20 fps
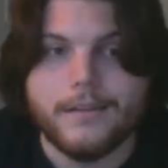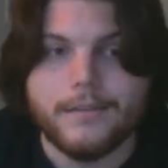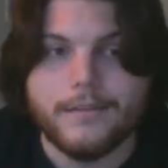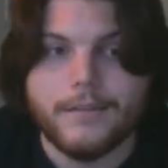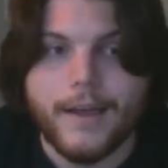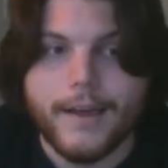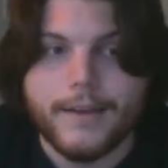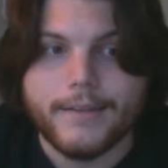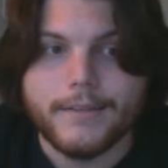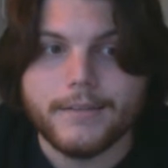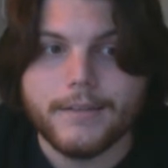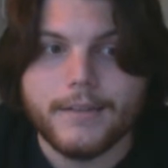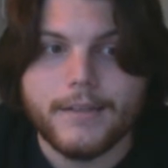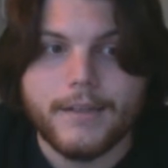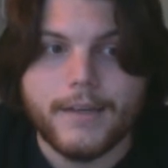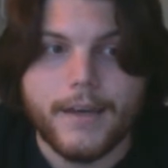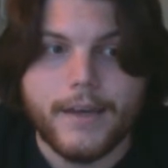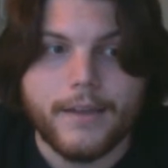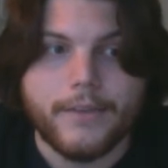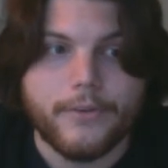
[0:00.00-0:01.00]

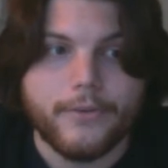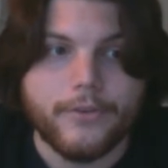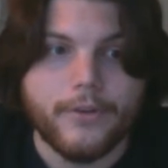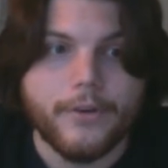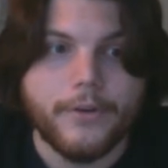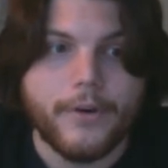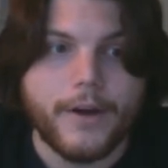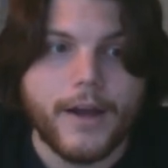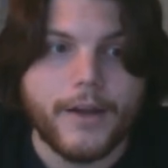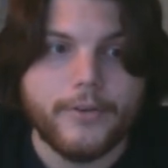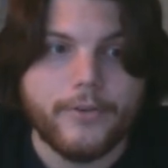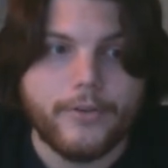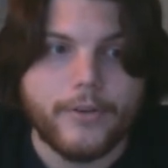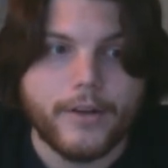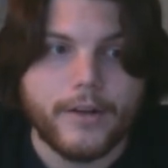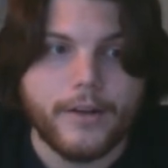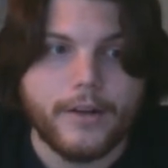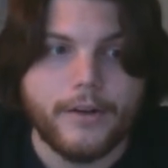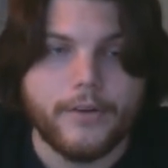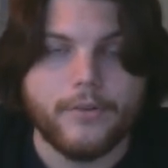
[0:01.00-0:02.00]
Lastly, there's no hydrogen
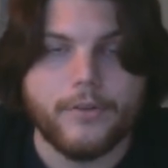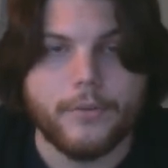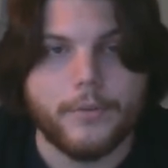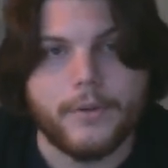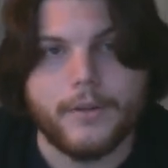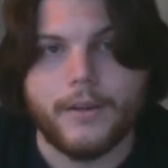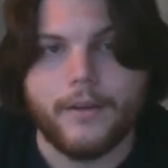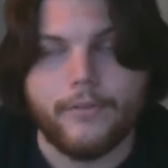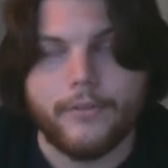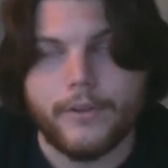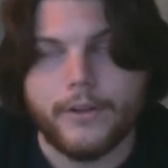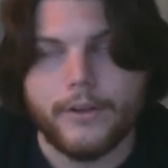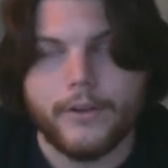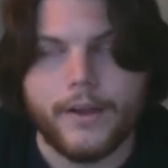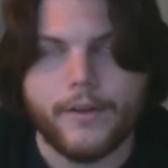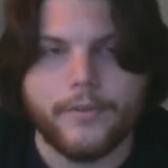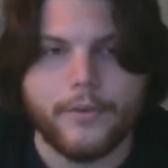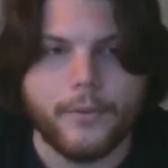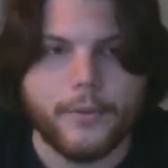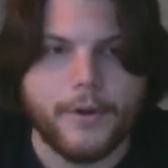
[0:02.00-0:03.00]
in here, so we definitely don't
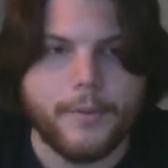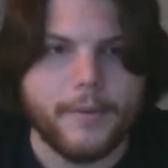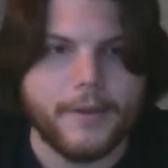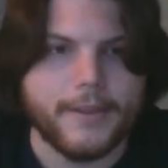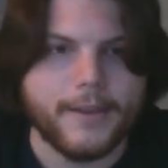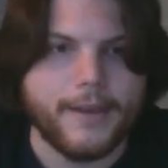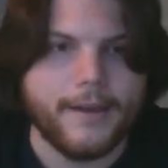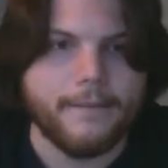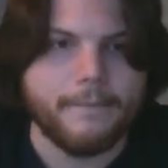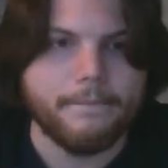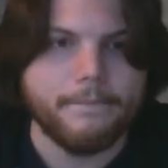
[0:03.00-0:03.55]
have to worry about that.